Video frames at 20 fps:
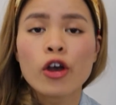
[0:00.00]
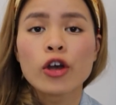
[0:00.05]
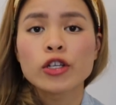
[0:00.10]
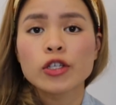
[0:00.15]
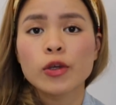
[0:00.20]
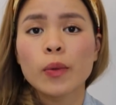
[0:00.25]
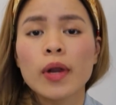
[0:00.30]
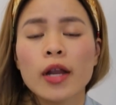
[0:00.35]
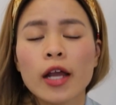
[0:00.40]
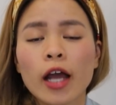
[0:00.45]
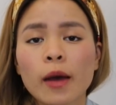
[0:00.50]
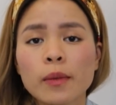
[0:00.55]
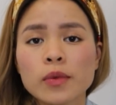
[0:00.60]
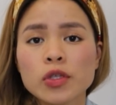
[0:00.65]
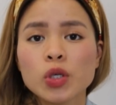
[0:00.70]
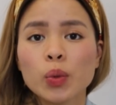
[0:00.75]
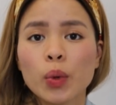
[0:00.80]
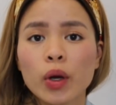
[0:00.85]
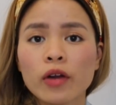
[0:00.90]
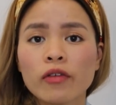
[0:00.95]
So when it comes
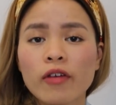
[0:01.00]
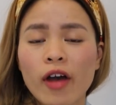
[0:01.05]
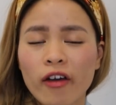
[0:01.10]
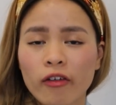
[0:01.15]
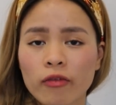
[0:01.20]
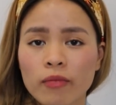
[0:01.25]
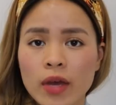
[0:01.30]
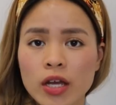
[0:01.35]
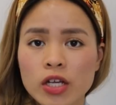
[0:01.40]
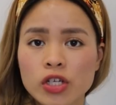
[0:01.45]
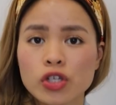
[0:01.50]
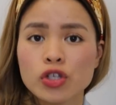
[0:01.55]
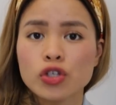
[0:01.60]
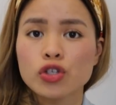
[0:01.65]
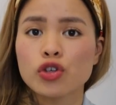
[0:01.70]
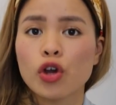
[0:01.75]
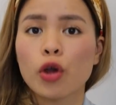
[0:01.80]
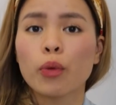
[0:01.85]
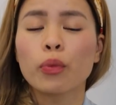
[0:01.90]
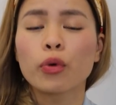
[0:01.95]
to word of affirmations,
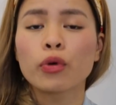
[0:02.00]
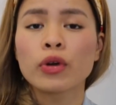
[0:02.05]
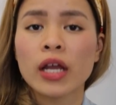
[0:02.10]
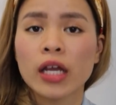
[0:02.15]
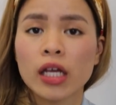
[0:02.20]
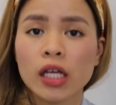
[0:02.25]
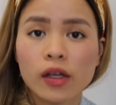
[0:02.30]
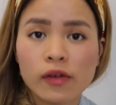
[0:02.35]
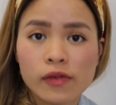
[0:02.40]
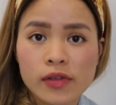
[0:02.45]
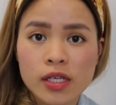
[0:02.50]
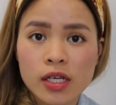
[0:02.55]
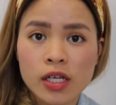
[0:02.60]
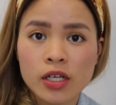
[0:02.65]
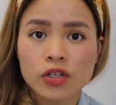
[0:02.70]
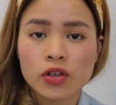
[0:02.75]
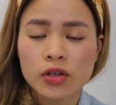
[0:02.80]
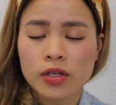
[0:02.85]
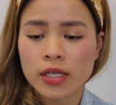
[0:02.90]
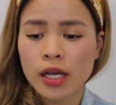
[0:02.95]
don't put negatives in
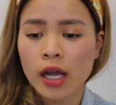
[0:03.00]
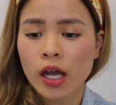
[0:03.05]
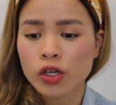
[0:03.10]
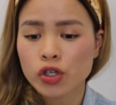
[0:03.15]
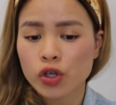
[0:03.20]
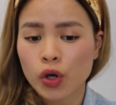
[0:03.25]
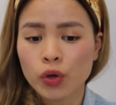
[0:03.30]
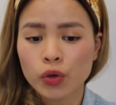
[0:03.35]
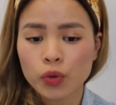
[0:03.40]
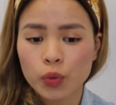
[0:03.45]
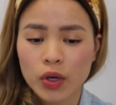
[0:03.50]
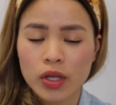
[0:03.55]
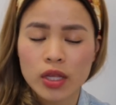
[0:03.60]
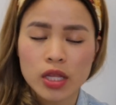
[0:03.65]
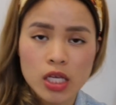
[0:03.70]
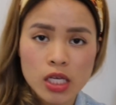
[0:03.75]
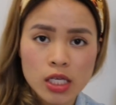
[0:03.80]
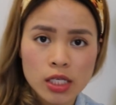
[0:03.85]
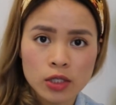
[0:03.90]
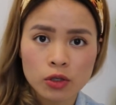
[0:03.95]
it. Don't say I don't want
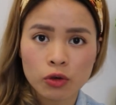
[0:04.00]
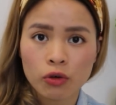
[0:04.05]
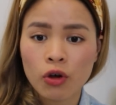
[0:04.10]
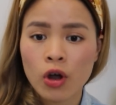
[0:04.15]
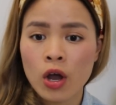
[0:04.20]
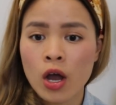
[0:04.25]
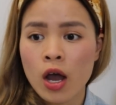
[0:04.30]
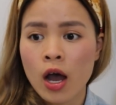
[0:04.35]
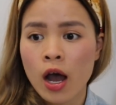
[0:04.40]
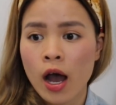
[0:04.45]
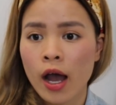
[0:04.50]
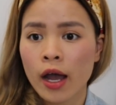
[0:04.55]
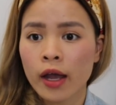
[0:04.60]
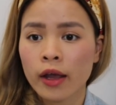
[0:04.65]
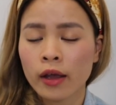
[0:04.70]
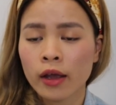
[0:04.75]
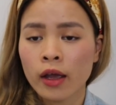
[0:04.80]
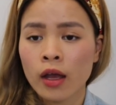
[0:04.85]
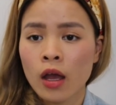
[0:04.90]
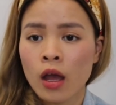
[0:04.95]
this, or
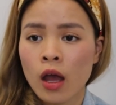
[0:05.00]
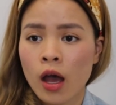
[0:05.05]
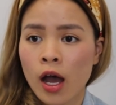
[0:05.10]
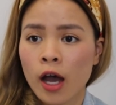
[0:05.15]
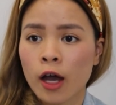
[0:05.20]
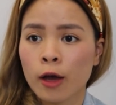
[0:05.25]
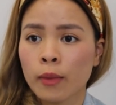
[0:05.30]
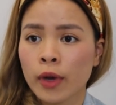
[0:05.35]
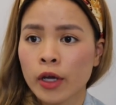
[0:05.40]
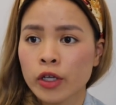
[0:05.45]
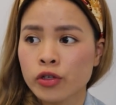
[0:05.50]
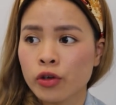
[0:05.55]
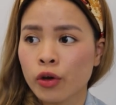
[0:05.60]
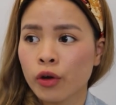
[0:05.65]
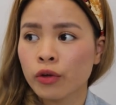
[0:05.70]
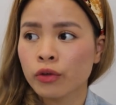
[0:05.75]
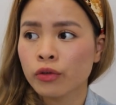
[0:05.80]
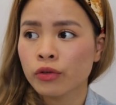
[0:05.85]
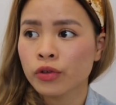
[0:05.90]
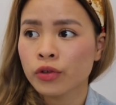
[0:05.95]
I, um, I
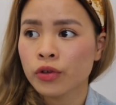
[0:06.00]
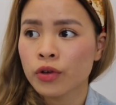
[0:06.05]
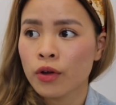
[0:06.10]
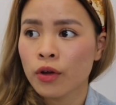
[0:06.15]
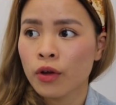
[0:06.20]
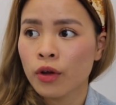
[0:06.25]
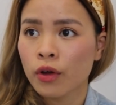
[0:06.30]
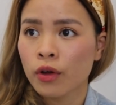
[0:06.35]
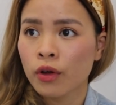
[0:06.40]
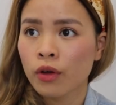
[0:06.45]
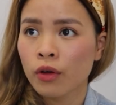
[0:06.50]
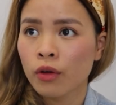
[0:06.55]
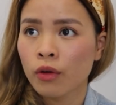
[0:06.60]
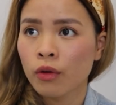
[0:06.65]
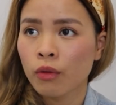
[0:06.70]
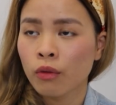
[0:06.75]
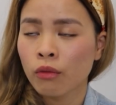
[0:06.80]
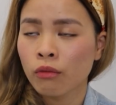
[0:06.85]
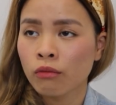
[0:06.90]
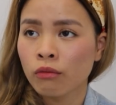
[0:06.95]
don't
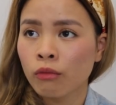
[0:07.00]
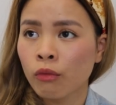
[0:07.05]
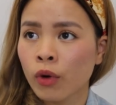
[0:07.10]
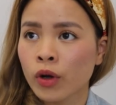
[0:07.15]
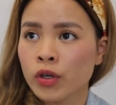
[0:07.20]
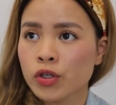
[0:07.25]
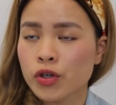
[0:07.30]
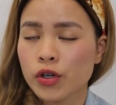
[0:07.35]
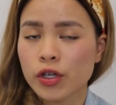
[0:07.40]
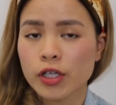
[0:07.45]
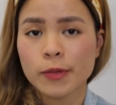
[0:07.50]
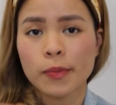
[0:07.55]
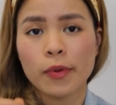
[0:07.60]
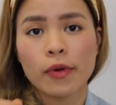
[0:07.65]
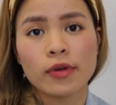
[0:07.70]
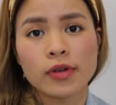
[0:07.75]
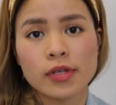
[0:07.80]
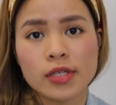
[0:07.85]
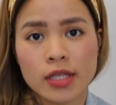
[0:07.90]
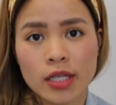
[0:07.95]
want to
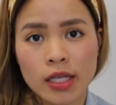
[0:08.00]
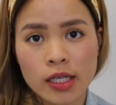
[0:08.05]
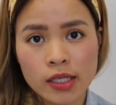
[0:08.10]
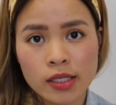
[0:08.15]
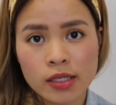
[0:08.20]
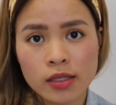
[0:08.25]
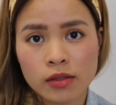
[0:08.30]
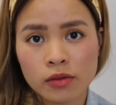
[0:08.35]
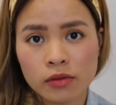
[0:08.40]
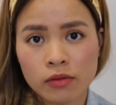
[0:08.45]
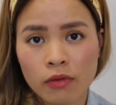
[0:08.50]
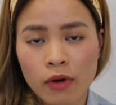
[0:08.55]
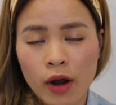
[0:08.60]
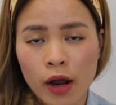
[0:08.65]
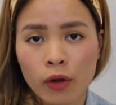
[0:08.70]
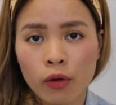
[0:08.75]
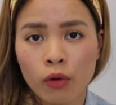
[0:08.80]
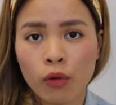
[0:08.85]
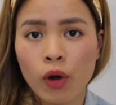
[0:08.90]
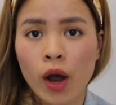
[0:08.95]
experience this,
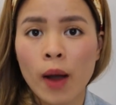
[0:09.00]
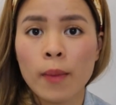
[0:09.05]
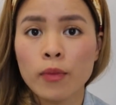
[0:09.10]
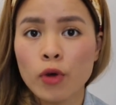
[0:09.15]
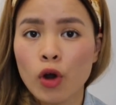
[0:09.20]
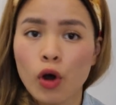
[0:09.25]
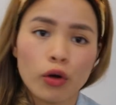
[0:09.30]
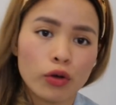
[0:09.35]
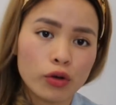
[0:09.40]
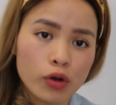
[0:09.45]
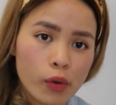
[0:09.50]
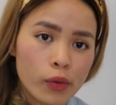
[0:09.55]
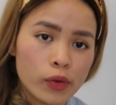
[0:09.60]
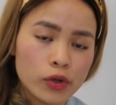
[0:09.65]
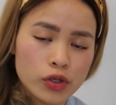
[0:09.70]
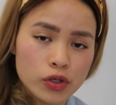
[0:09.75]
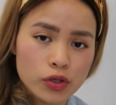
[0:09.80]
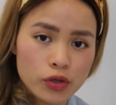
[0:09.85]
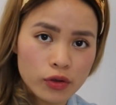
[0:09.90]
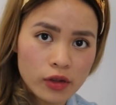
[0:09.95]
right? Or I'm not going
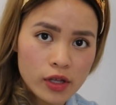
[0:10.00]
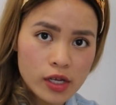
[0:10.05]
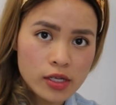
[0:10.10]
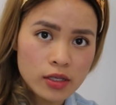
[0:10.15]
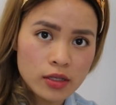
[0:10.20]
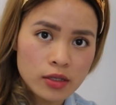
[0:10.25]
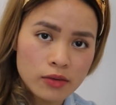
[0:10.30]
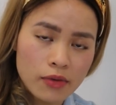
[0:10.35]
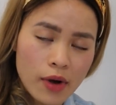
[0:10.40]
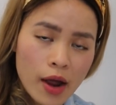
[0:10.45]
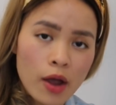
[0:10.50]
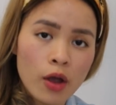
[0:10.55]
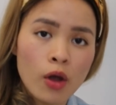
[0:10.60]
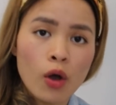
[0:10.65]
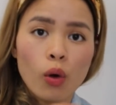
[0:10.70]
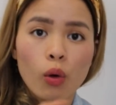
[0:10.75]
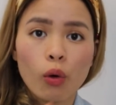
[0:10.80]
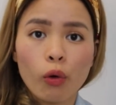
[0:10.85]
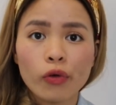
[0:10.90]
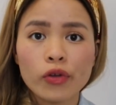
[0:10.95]
to do this, right?
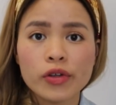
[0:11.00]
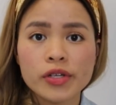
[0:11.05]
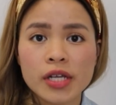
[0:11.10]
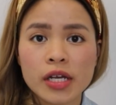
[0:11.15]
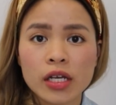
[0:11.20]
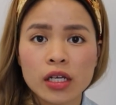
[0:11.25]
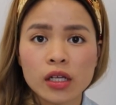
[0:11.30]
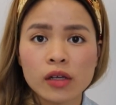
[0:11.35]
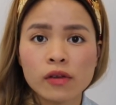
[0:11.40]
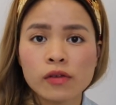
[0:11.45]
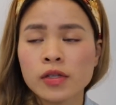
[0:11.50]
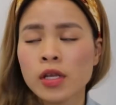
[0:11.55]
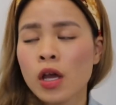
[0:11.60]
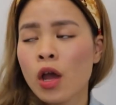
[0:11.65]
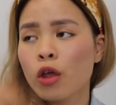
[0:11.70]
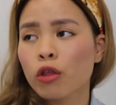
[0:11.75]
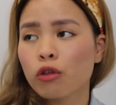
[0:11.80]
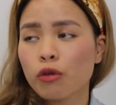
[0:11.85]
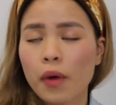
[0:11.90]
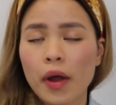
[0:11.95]
All those negatives,
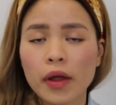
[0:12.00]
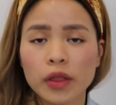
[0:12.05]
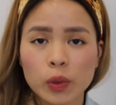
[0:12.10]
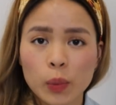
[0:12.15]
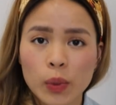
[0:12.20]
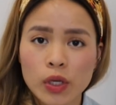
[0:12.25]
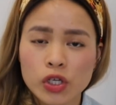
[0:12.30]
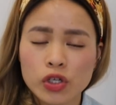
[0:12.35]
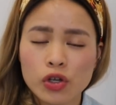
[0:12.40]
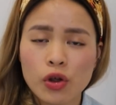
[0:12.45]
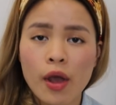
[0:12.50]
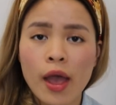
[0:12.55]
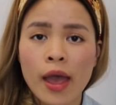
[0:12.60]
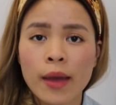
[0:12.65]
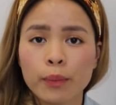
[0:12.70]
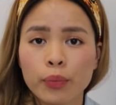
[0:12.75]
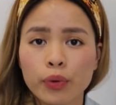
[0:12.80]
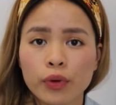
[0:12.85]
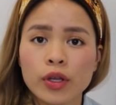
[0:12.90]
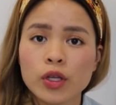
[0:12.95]
throw out the window
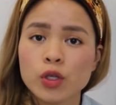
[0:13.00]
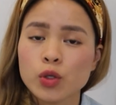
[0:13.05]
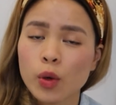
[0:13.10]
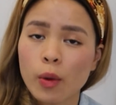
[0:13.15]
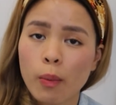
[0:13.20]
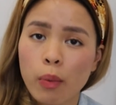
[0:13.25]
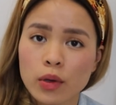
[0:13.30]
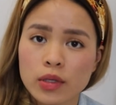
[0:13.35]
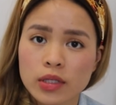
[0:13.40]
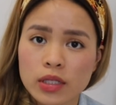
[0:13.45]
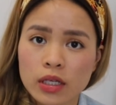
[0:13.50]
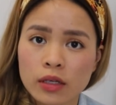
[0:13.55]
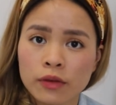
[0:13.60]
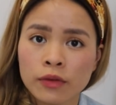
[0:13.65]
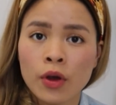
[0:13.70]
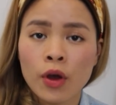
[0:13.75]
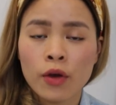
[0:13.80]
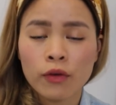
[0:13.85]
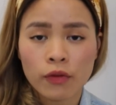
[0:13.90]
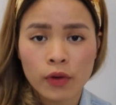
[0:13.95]
and put into a positive.
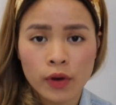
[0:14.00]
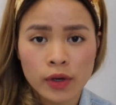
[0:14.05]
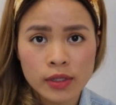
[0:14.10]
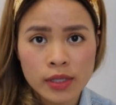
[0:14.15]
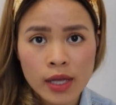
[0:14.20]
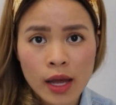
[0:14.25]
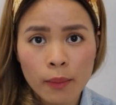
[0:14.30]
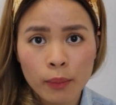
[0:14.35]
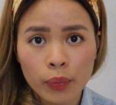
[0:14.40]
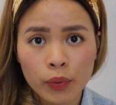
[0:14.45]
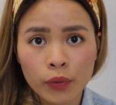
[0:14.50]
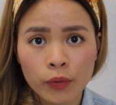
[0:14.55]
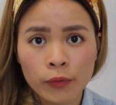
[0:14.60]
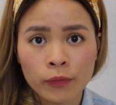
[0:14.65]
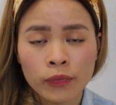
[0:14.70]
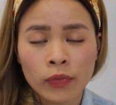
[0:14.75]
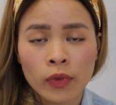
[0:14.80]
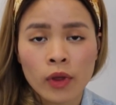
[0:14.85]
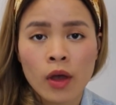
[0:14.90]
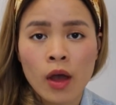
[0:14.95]
For example,
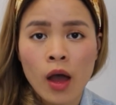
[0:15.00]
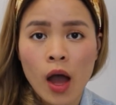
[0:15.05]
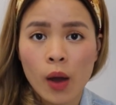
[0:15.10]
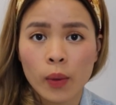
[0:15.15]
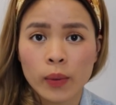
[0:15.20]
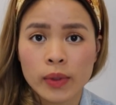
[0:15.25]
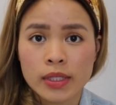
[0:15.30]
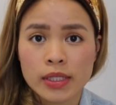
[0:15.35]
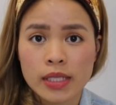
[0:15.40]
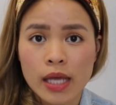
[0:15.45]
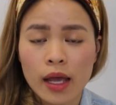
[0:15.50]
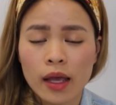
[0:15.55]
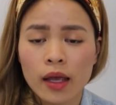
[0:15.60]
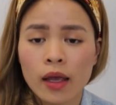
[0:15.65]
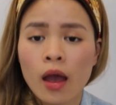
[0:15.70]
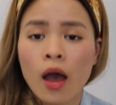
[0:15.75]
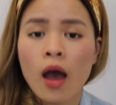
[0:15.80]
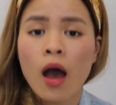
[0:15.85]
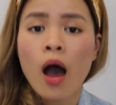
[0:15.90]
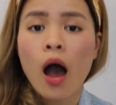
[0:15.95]
I would
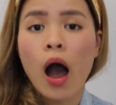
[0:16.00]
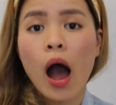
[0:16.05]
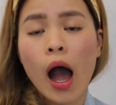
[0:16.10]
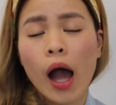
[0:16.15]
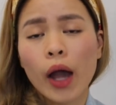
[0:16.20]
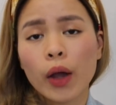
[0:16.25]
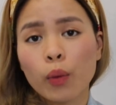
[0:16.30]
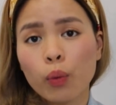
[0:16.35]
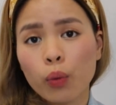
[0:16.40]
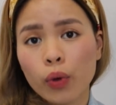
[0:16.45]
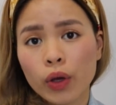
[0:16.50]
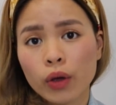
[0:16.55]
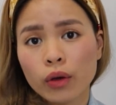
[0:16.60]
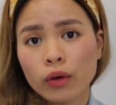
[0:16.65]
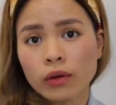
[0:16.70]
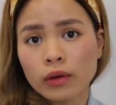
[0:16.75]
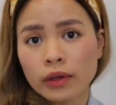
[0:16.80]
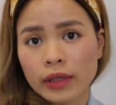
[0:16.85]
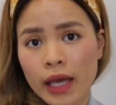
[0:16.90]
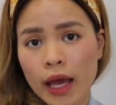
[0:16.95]
say, I
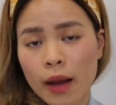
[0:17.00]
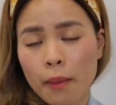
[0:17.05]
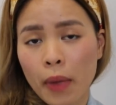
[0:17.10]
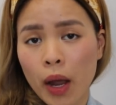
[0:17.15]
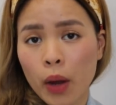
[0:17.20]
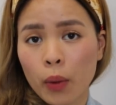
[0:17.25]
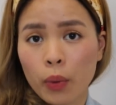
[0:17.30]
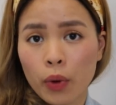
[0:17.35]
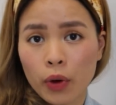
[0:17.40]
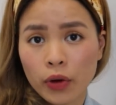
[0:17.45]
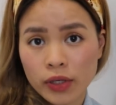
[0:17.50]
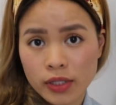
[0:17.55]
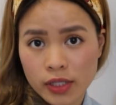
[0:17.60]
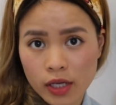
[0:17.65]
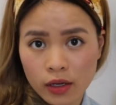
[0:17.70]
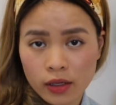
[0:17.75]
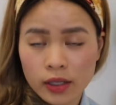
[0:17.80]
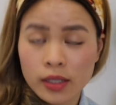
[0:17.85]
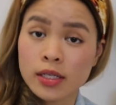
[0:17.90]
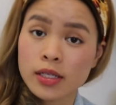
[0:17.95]
will get my work
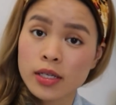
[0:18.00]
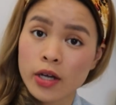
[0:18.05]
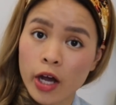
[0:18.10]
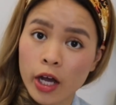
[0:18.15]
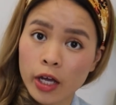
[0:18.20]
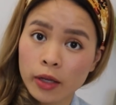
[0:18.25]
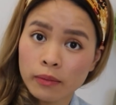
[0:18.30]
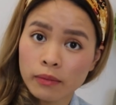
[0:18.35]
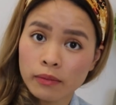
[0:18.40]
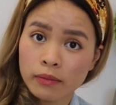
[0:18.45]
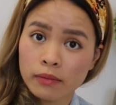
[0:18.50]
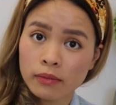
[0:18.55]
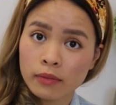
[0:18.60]
done in time.